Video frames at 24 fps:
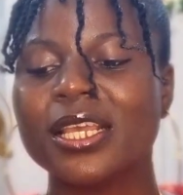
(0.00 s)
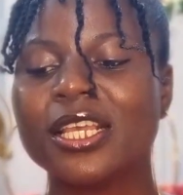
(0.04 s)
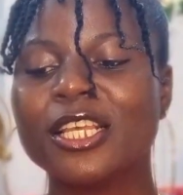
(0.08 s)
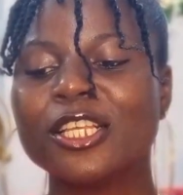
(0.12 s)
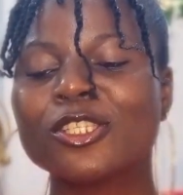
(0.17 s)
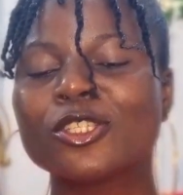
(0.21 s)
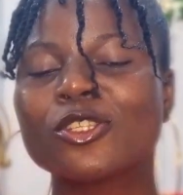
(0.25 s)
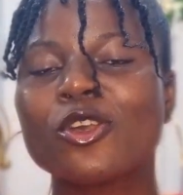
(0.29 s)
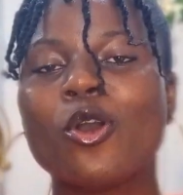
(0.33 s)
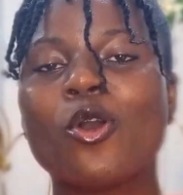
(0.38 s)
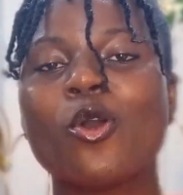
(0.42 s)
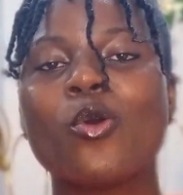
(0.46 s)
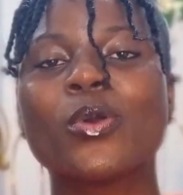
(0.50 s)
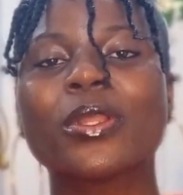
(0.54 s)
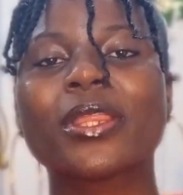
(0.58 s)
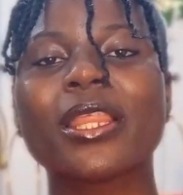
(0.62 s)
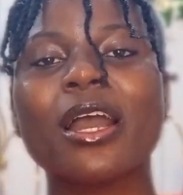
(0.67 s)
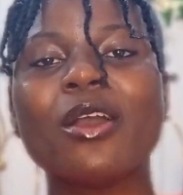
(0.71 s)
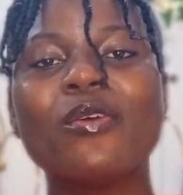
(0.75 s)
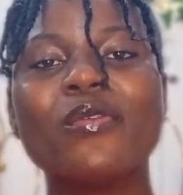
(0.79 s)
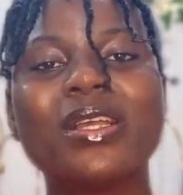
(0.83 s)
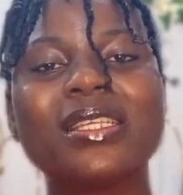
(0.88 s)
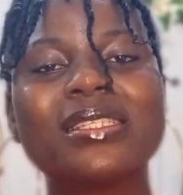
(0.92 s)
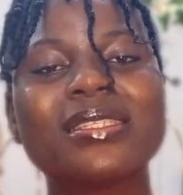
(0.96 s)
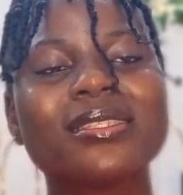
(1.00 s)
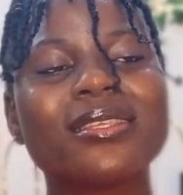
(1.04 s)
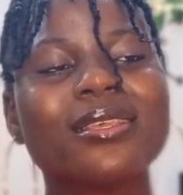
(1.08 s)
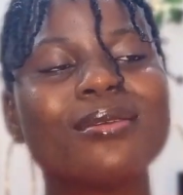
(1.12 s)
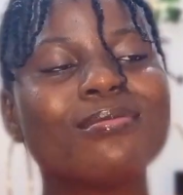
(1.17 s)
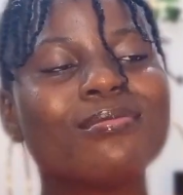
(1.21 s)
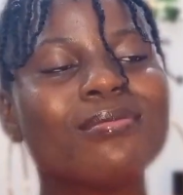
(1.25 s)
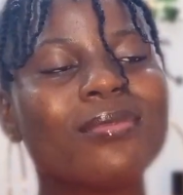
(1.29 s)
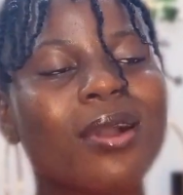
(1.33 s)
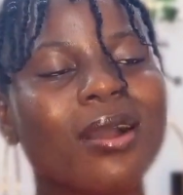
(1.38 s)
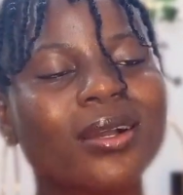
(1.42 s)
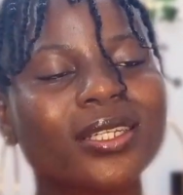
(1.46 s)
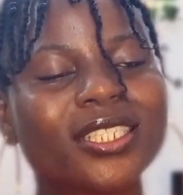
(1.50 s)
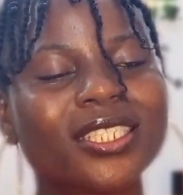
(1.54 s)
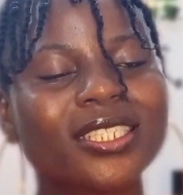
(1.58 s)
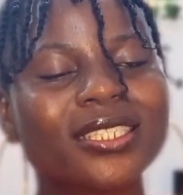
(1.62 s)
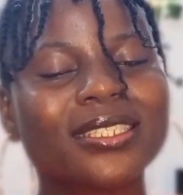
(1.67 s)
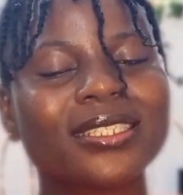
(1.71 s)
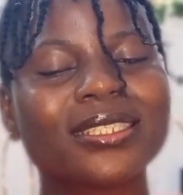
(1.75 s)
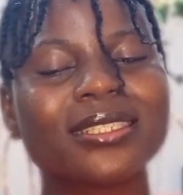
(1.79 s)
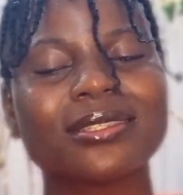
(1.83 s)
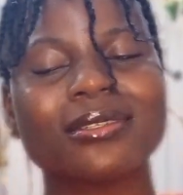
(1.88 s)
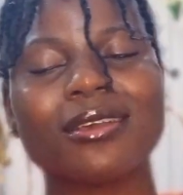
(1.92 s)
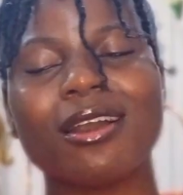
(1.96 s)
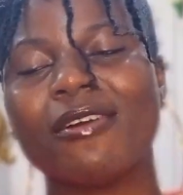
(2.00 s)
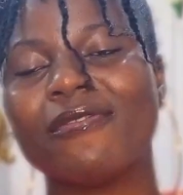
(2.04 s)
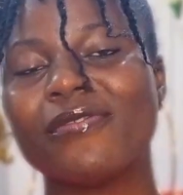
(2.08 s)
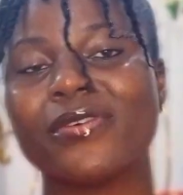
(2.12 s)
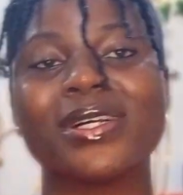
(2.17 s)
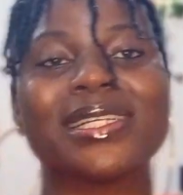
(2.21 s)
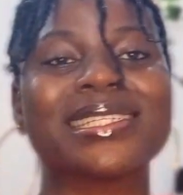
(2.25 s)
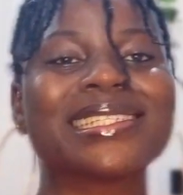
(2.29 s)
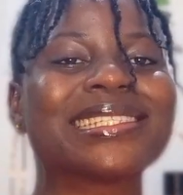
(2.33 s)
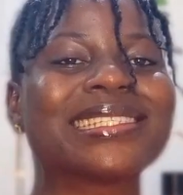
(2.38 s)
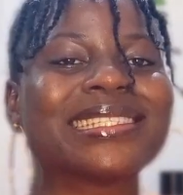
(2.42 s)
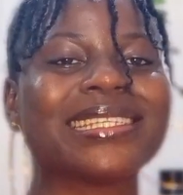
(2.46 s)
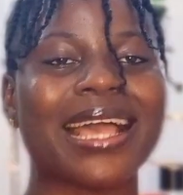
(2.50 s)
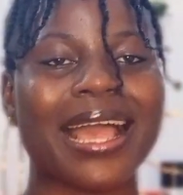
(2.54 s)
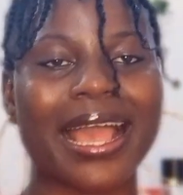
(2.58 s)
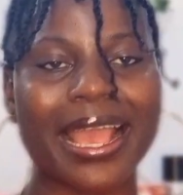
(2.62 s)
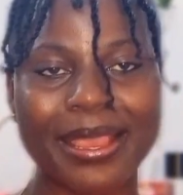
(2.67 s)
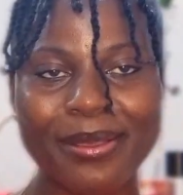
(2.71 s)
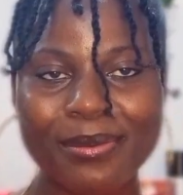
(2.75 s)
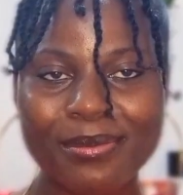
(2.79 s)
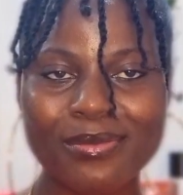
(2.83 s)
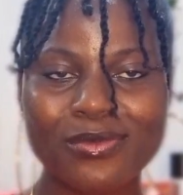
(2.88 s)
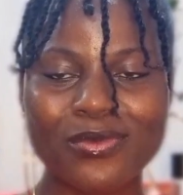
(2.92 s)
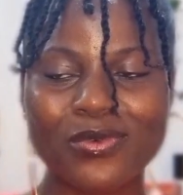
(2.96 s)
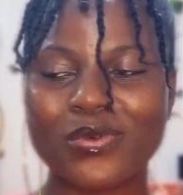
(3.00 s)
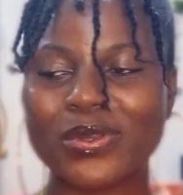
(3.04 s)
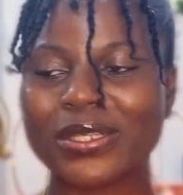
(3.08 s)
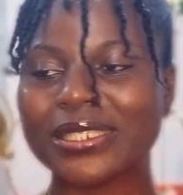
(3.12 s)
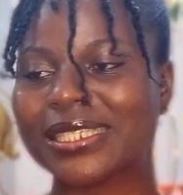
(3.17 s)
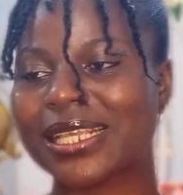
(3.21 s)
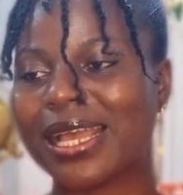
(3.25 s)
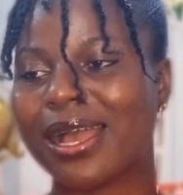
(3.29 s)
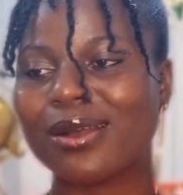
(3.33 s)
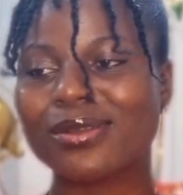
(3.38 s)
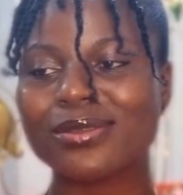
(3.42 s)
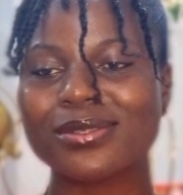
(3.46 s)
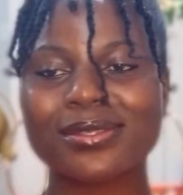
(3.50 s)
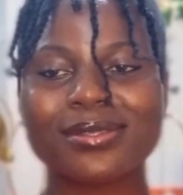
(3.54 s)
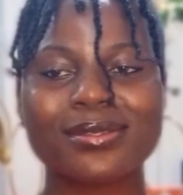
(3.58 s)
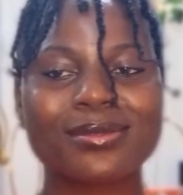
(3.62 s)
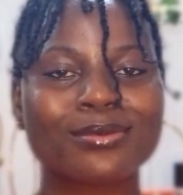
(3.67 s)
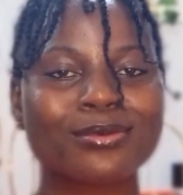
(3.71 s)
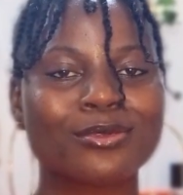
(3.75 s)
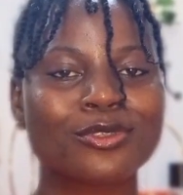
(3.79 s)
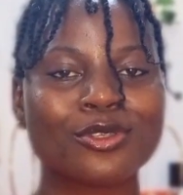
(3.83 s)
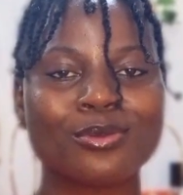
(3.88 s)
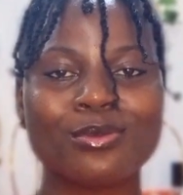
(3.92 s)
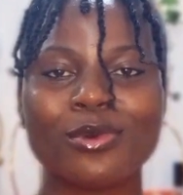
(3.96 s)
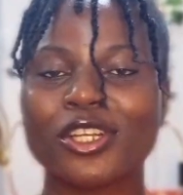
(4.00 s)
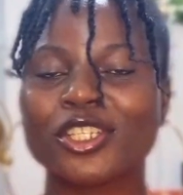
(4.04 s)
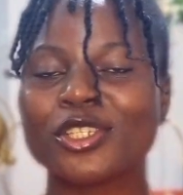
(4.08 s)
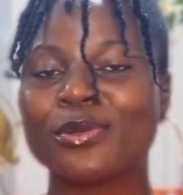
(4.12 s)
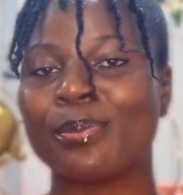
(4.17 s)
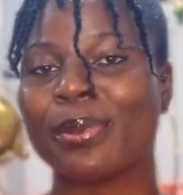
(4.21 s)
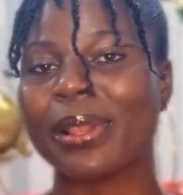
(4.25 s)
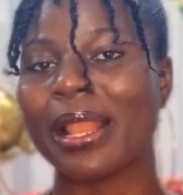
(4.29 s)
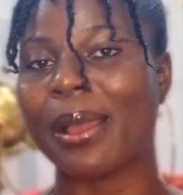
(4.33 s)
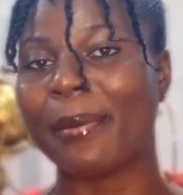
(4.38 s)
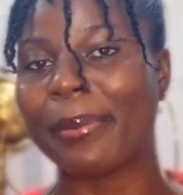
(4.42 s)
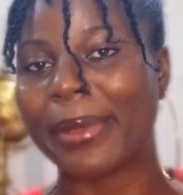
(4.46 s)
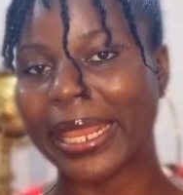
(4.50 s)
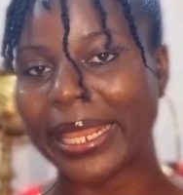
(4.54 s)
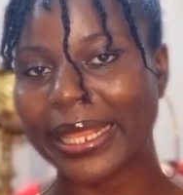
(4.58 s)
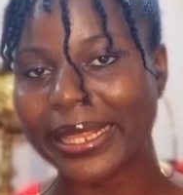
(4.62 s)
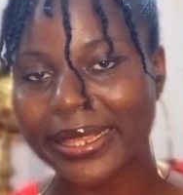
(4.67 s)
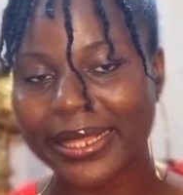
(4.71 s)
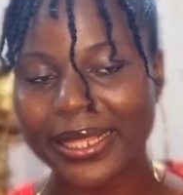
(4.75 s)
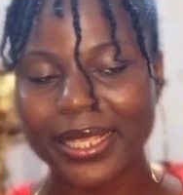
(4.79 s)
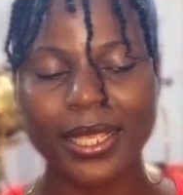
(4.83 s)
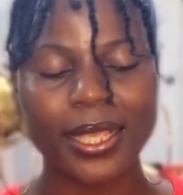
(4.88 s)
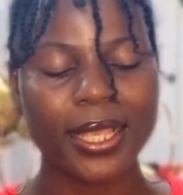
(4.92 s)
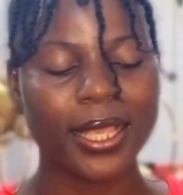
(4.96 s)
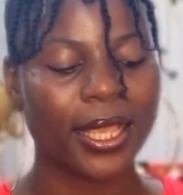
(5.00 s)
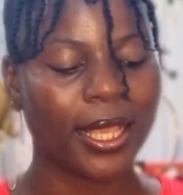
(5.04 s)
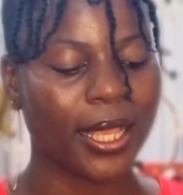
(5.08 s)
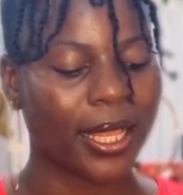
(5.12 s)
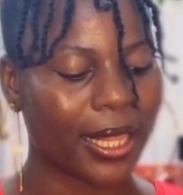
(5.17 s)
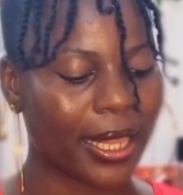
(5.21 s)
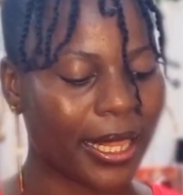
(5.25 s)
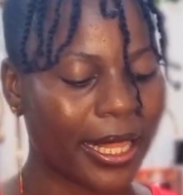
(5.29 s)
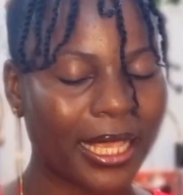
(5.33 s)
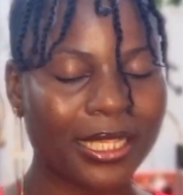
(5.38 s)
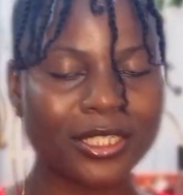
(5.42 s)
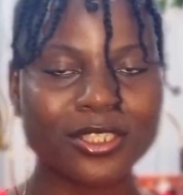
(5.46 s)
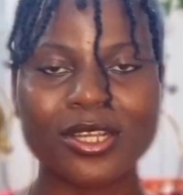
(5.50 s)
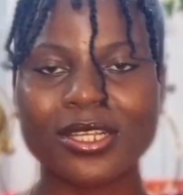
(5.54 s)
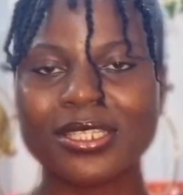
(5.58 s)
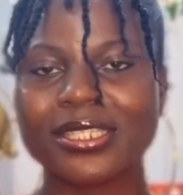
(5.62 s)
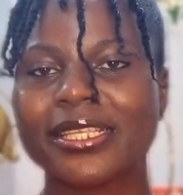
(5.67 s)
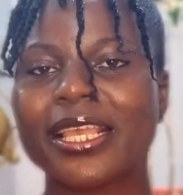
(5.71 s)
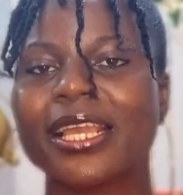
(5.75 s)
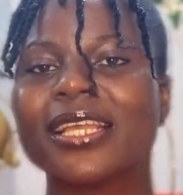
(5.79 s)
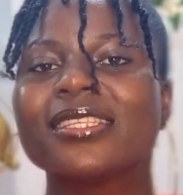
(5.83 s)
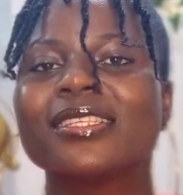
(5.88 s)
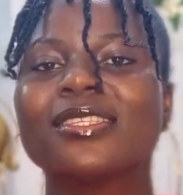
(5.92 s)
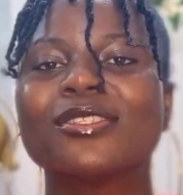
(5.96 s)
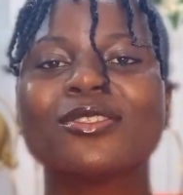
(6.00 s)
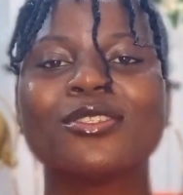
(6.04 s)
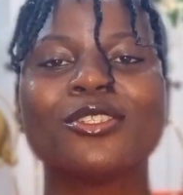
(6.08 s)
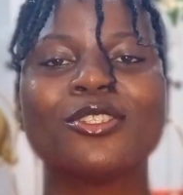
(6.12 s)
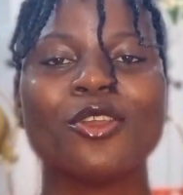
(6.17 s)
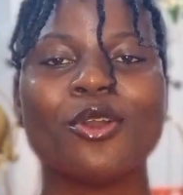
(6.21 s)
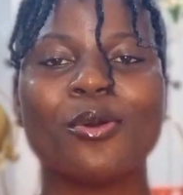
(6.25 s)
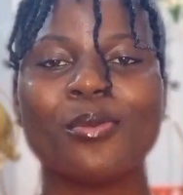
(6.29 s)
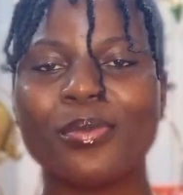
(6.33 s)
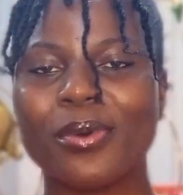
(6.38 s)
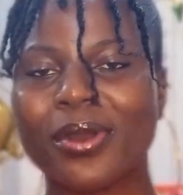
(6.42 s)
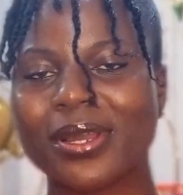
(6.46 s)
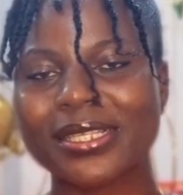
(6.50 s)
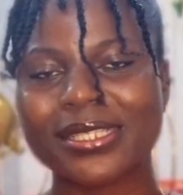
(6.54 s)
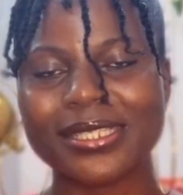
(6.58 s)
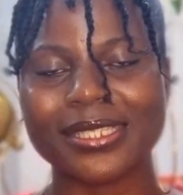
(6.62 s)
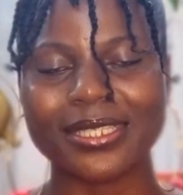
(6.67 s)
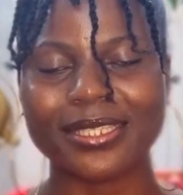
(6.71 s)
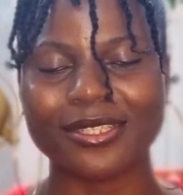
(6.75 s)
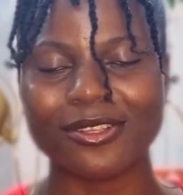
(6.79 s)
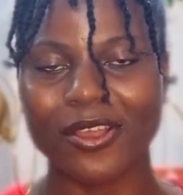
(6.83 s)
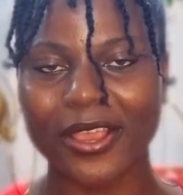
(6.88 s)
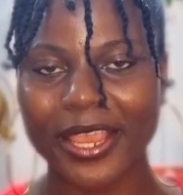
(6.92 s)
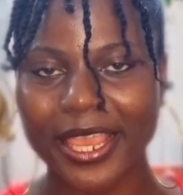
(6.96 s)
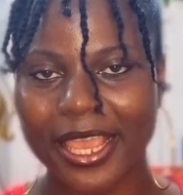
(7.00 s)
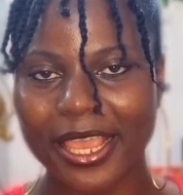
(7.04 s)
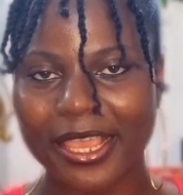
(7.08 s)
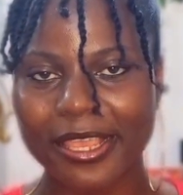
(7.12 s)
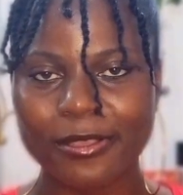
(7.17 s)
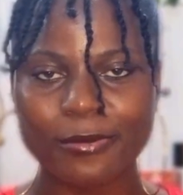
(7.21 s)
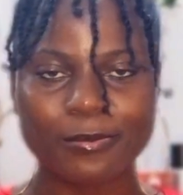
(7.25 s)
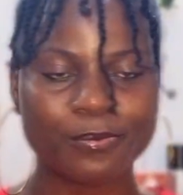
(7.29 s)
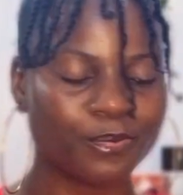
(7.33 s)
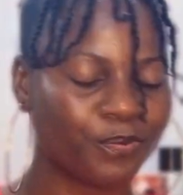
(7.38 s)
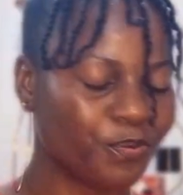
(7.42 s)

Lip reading: So without wasting much of our time, without too much blabbing, let's just get into the unboxing, okay?